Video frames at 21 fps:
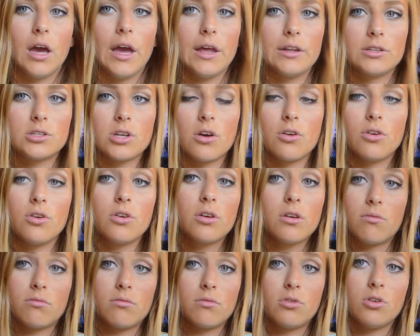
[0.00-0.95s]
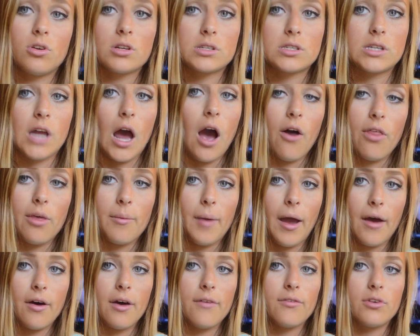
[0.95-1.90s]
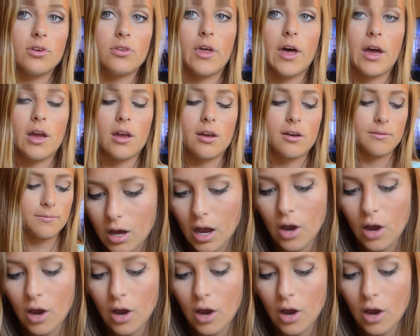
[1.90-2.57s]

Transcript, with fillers: And so you can you can style them however you like.